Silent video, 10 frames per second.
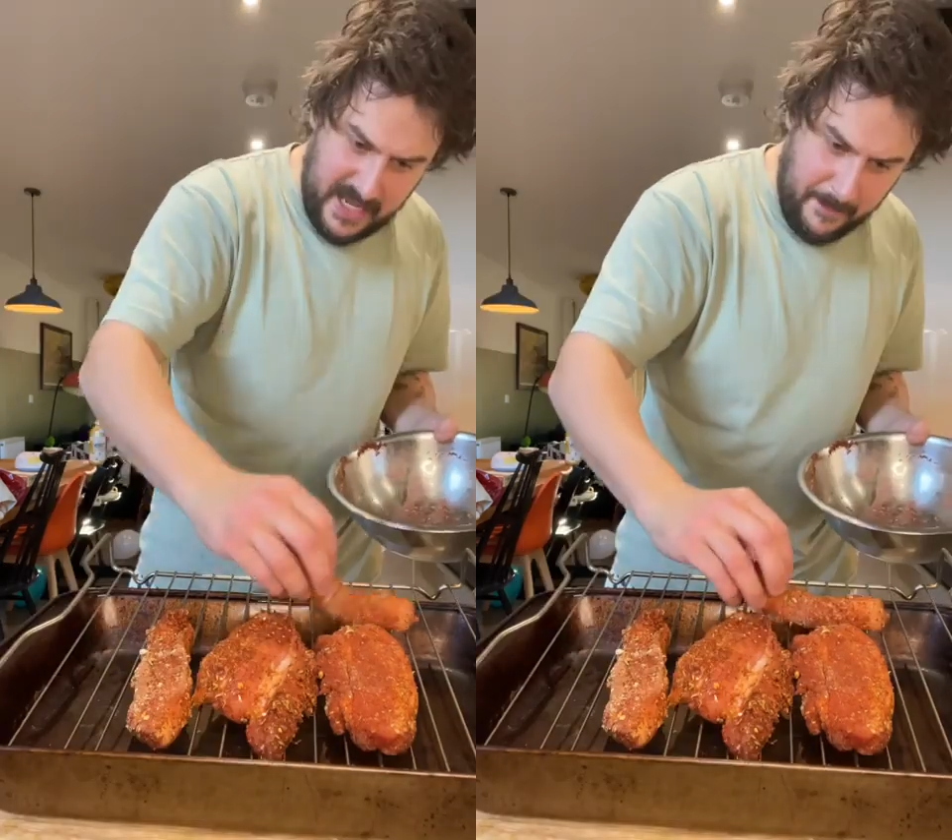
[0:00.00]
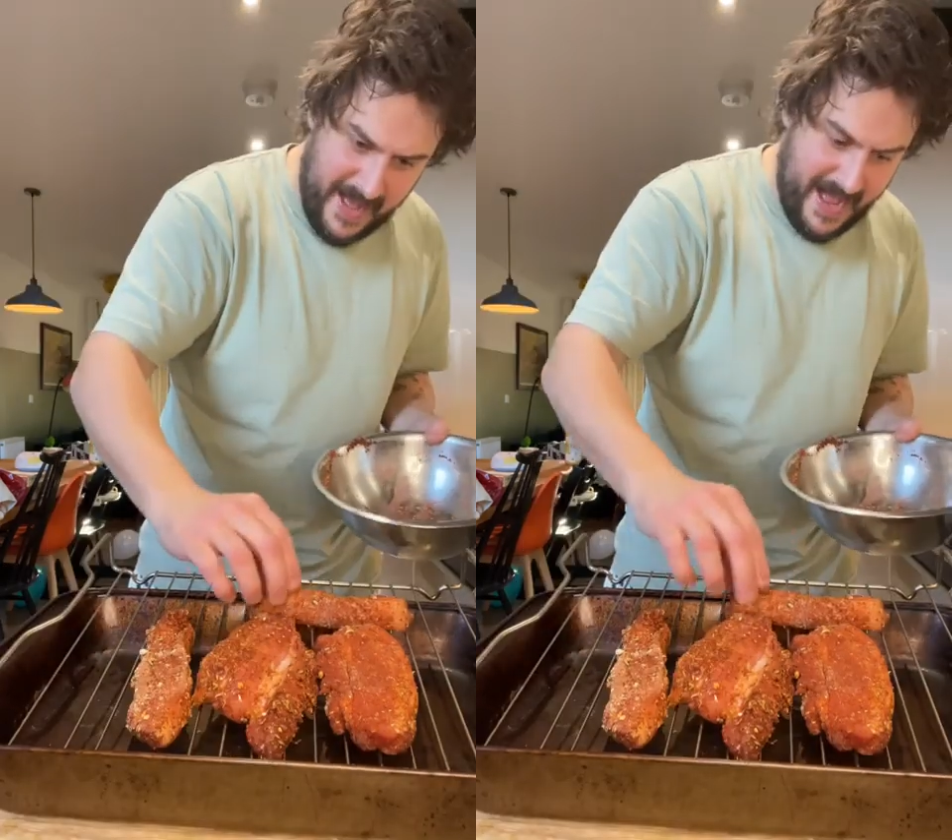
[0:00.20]

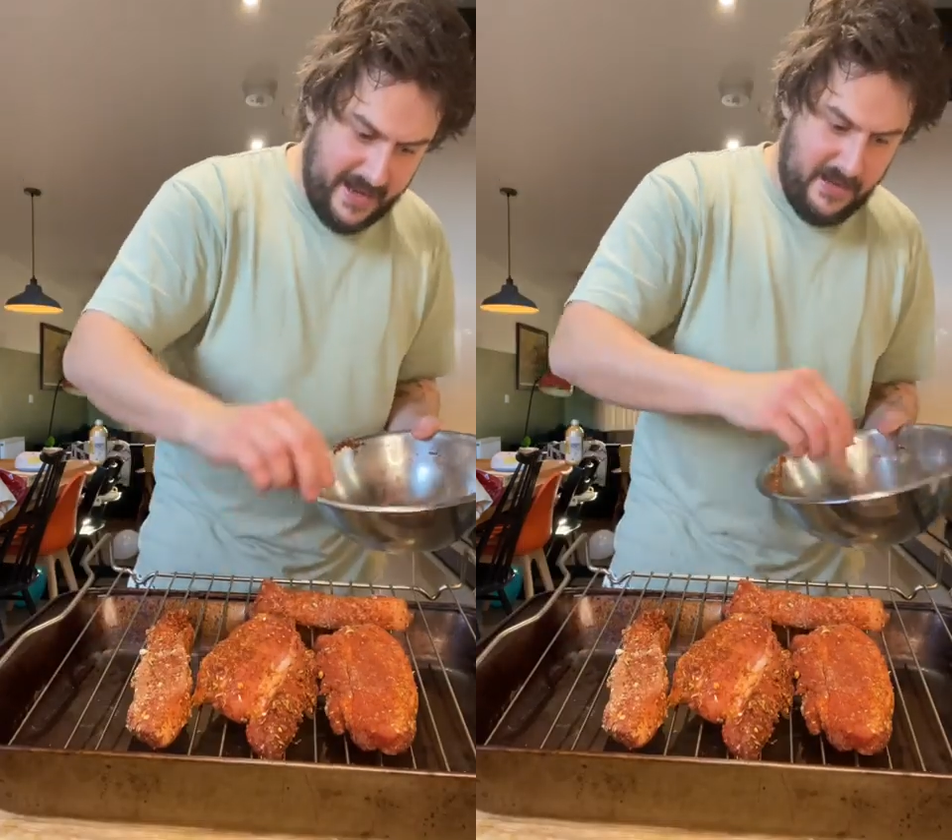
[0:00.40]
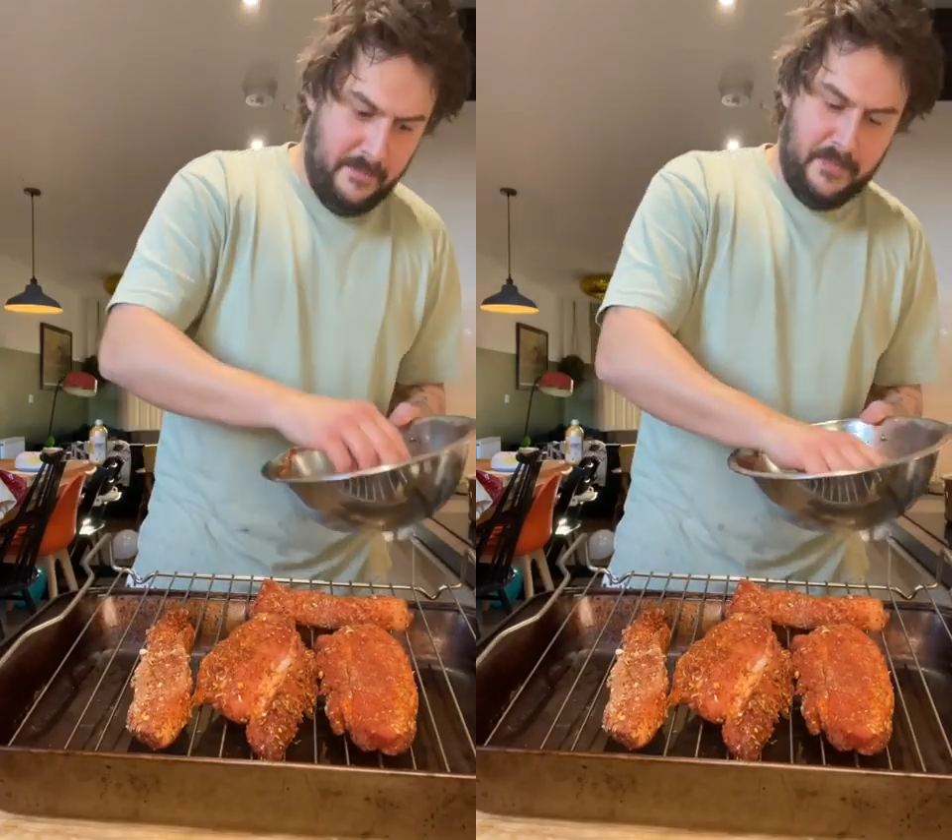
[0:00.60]
about
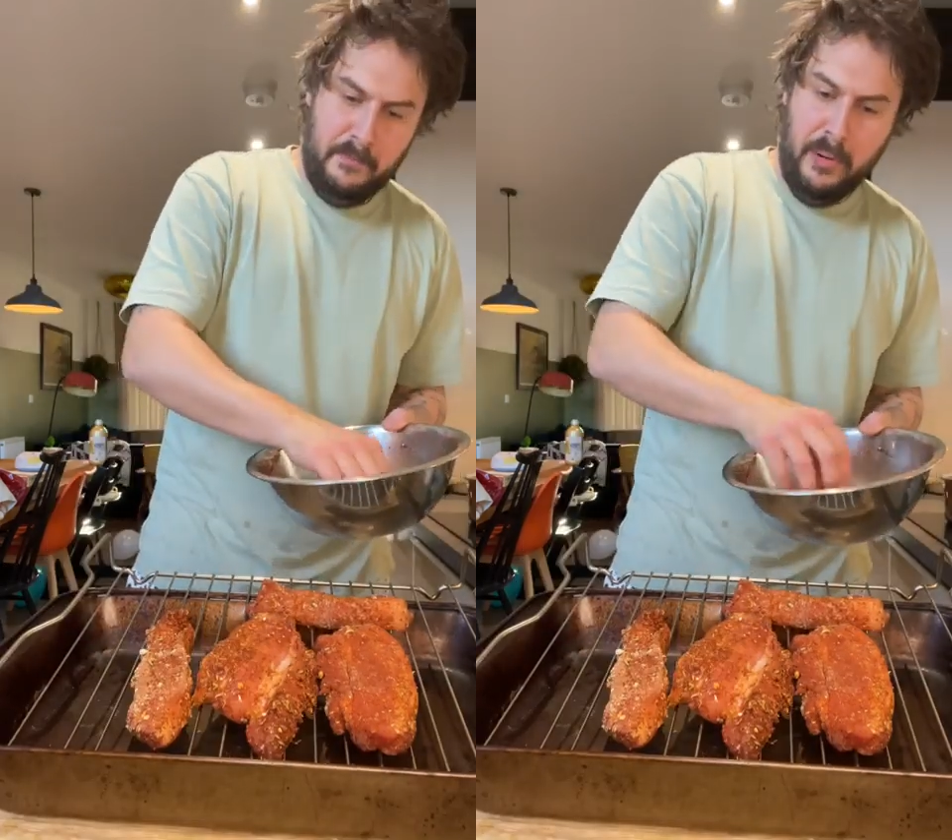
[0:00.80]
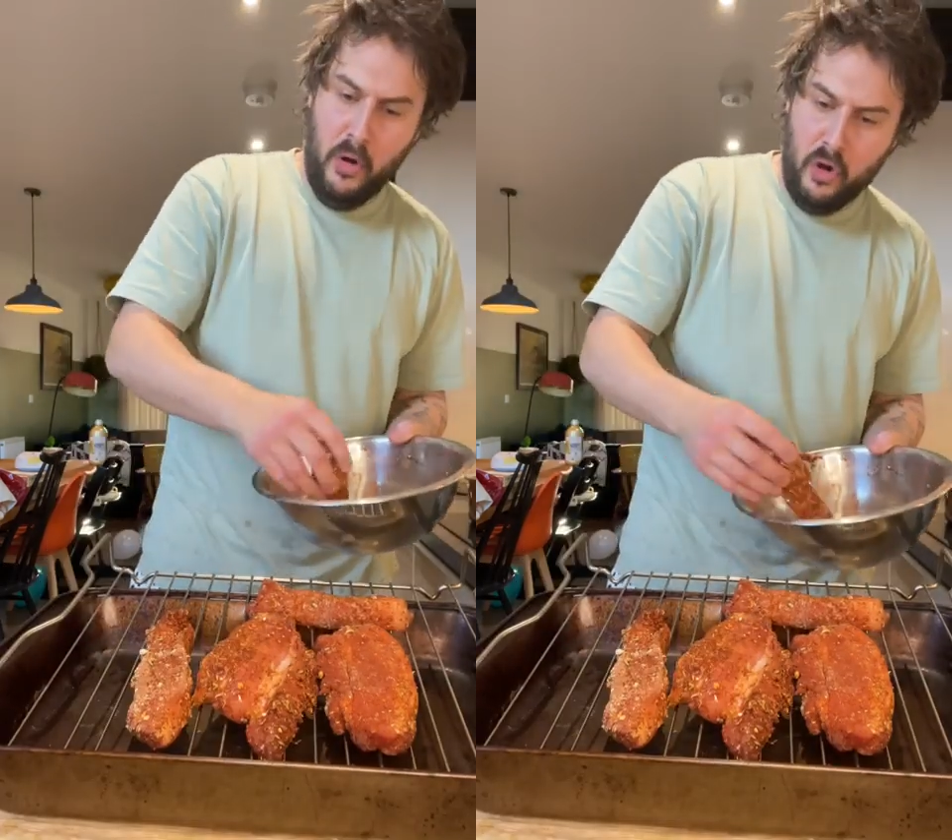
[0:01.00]
it.
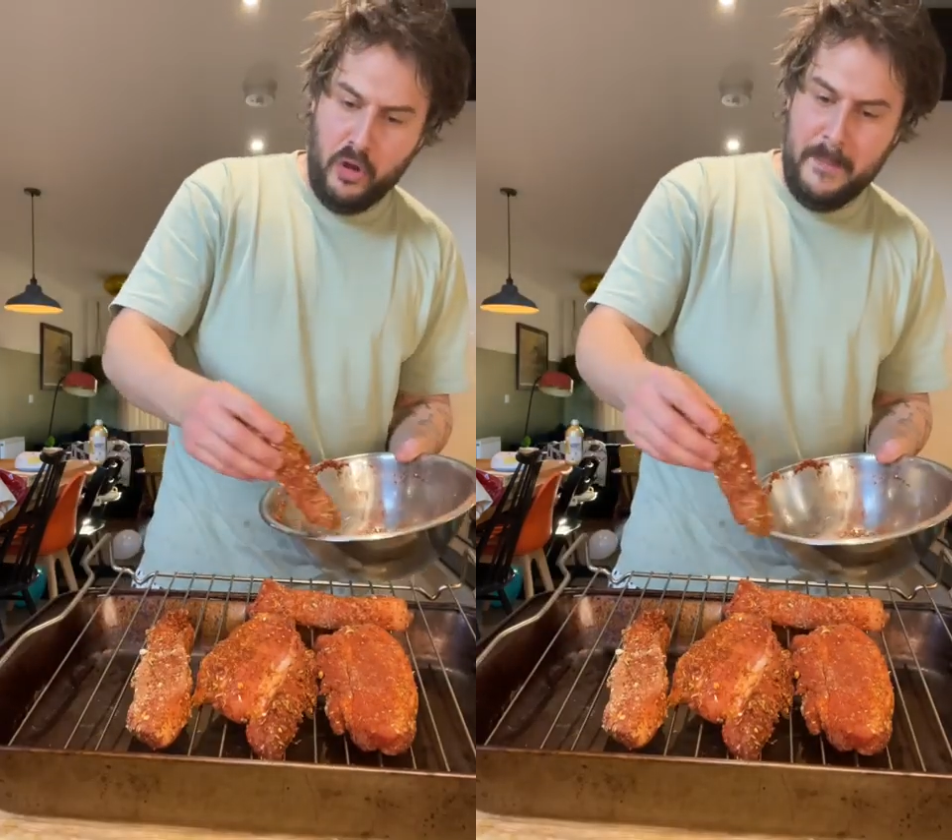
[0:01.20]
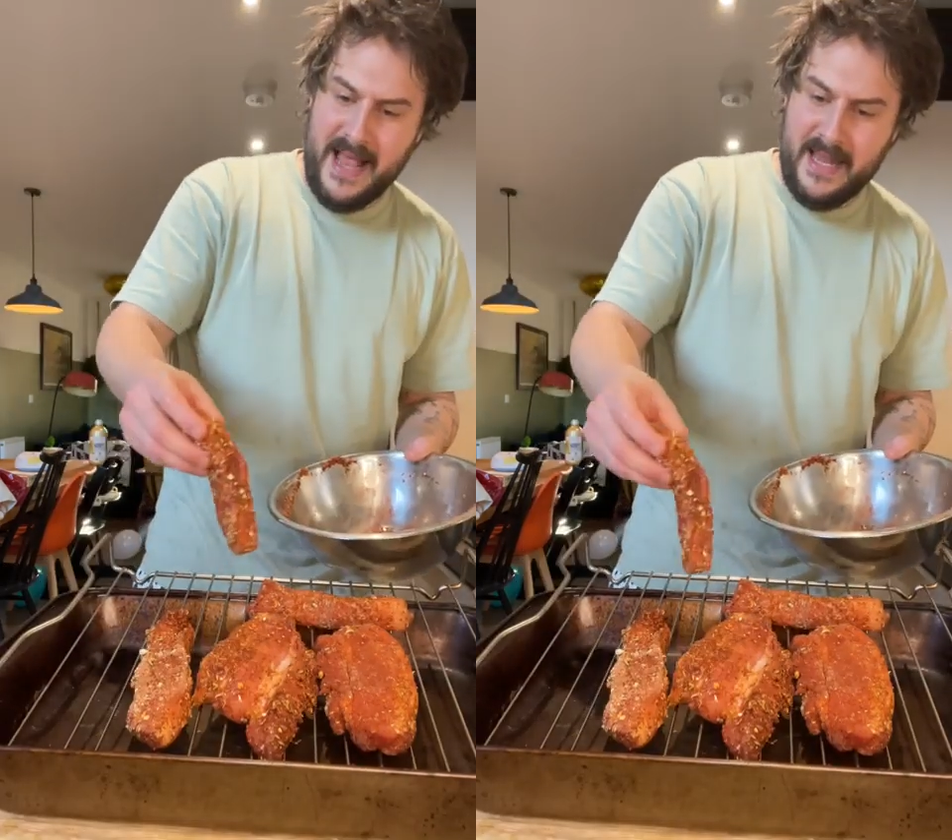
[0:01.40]

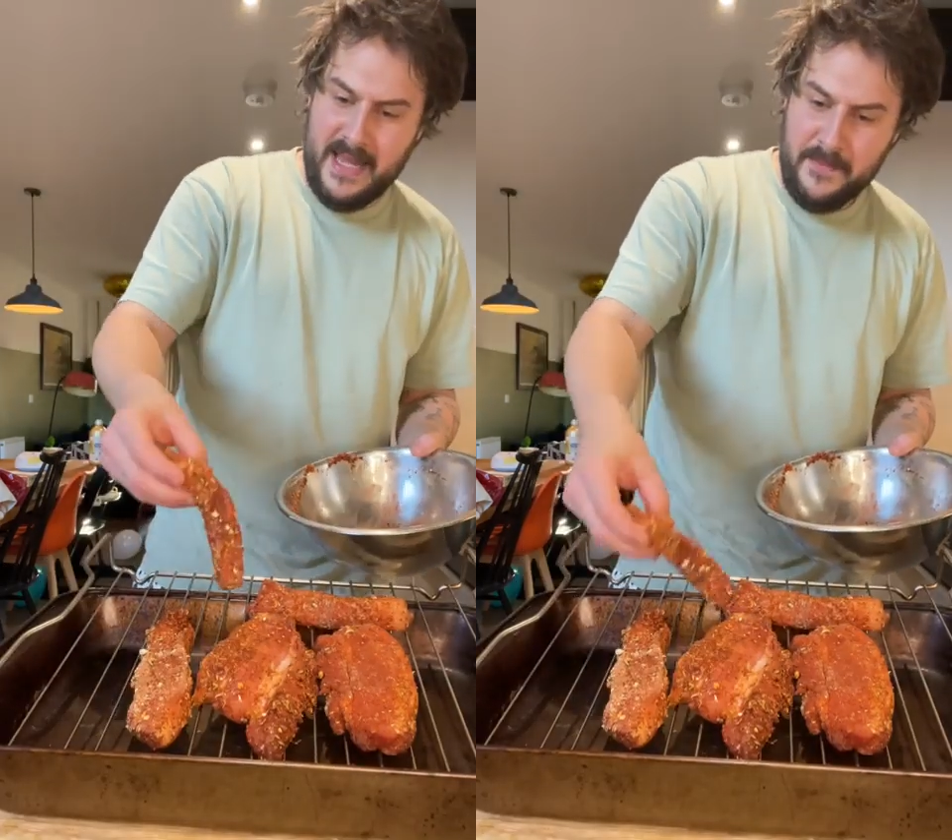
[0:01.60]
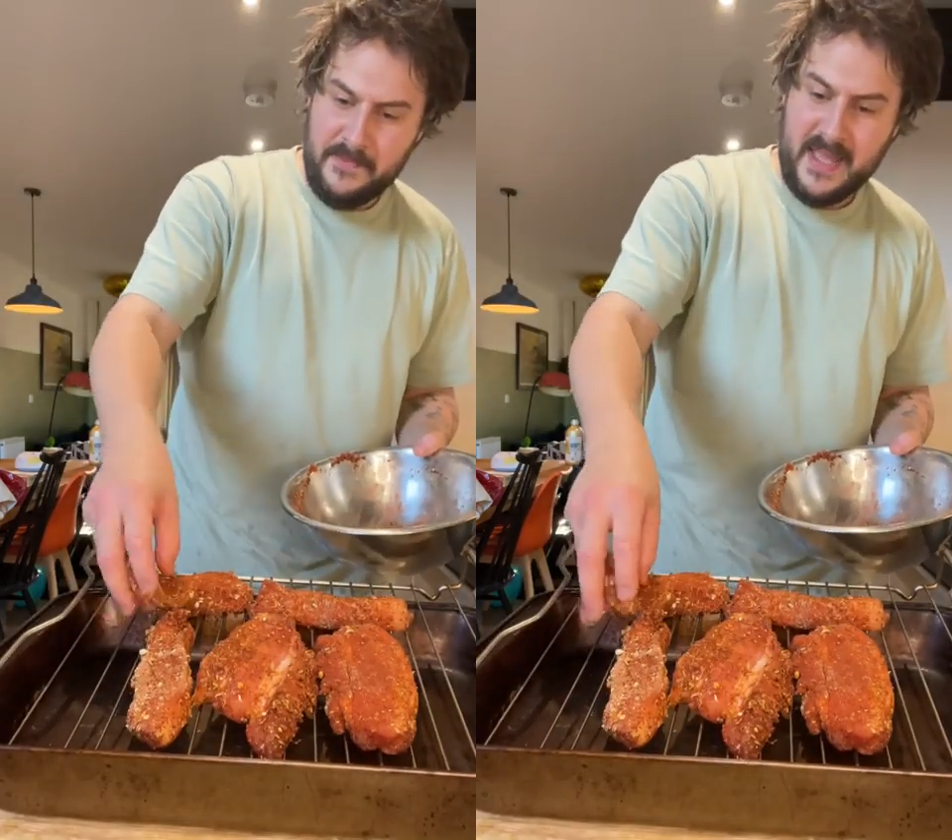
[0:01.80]
Pork
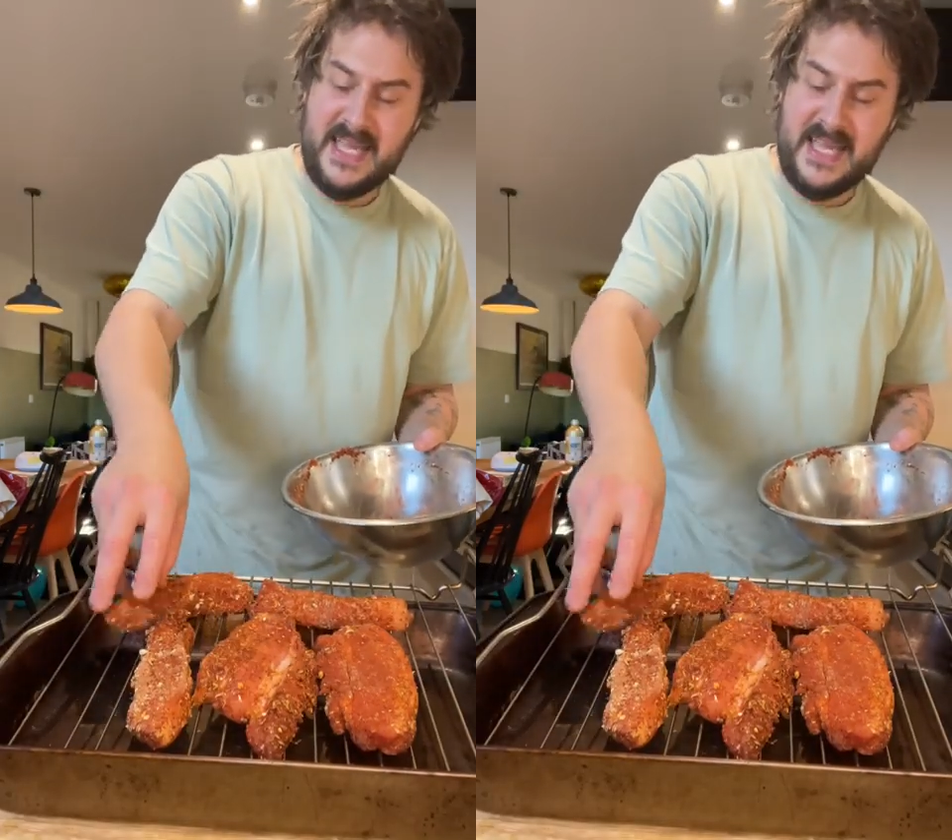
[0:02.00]
belly